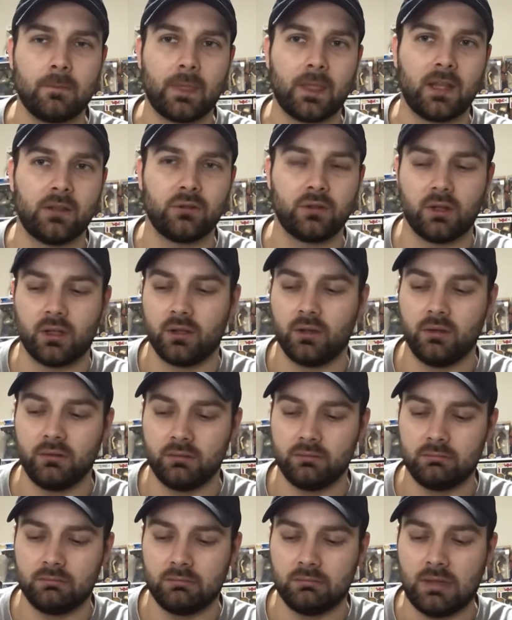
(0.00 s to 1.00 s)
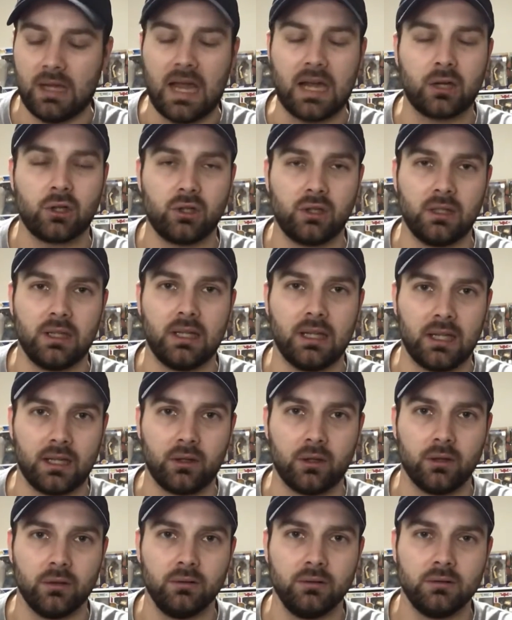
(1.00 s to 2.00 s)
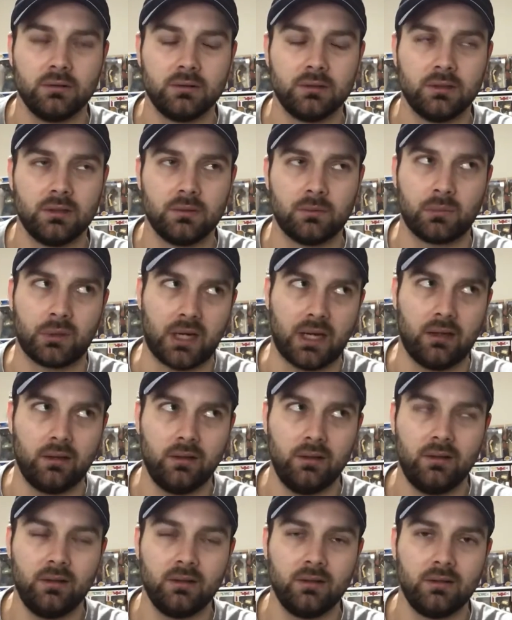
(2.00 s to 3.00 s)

So they're not actually Lego branded,